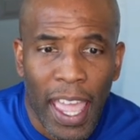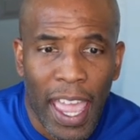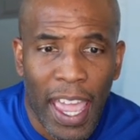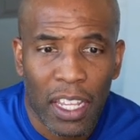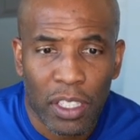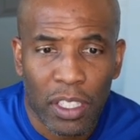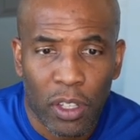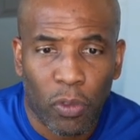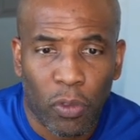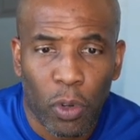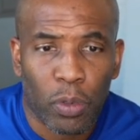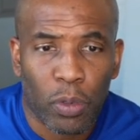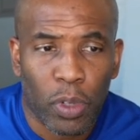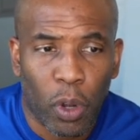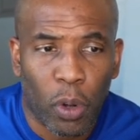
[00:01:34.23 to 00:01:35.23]
and is the
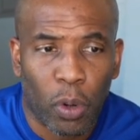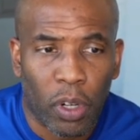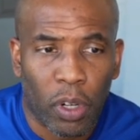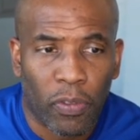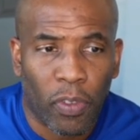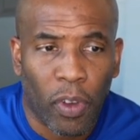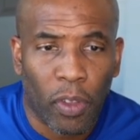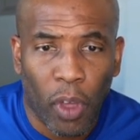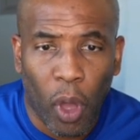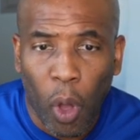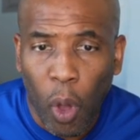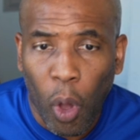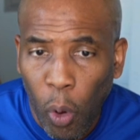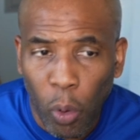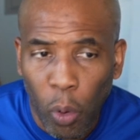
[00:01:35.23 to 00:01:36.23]
root node of the
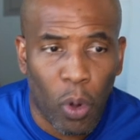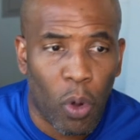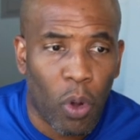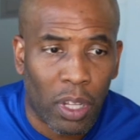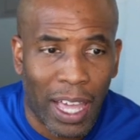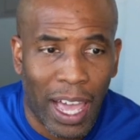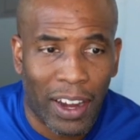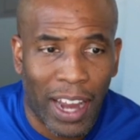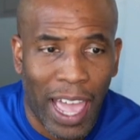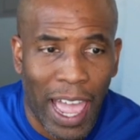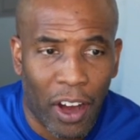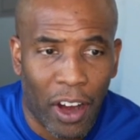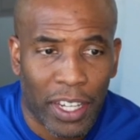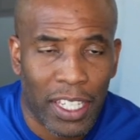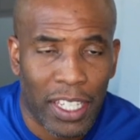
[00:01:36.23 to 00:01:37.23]
whole Google Cloud
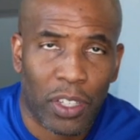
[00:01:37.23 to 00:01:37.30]
hierarchy.